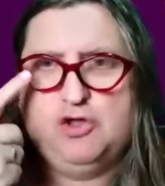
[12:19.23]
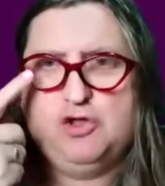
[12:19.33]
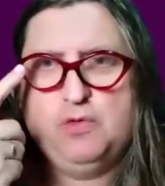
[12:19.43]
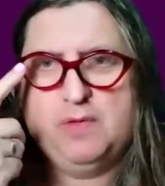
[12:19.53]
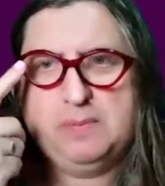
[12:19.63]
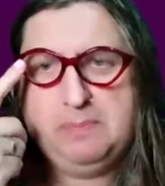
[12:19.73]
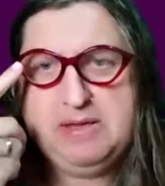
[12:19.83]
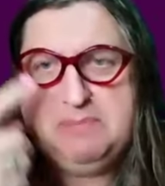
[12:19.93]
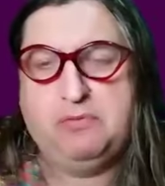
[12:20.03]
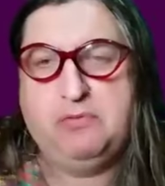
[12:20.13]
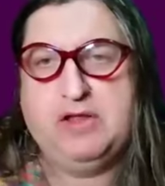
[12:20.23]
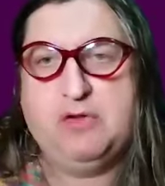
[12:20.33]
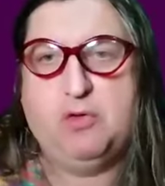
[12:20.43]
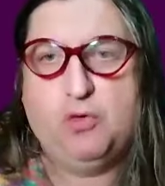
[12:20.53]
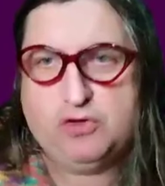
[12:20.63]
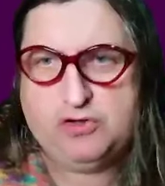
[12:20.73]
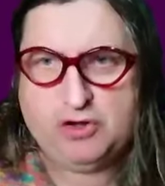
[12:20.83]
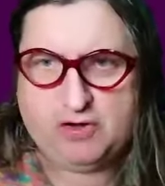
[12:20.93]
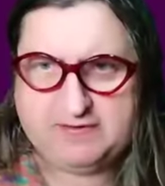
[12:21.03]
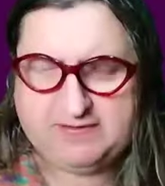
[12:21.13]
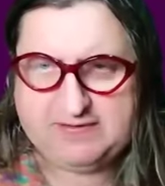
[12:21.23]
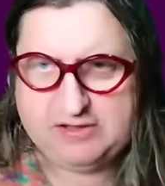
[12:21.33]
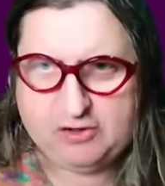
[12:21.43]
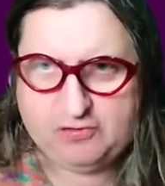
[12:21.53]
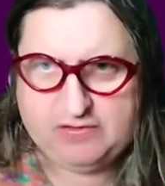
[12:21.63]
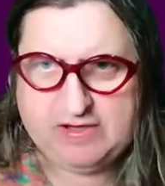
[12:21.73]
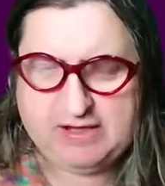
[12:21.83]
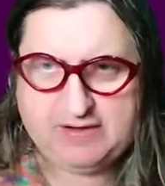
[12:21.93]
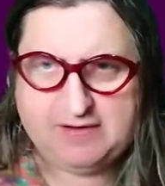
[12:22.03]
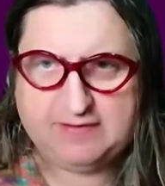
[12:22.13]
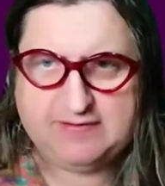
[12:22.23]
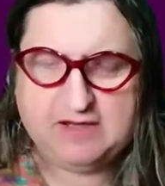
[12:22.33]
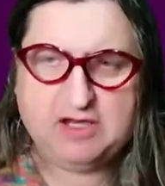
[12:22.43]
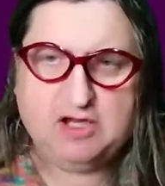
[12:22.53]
Who are the people that organise the note takers?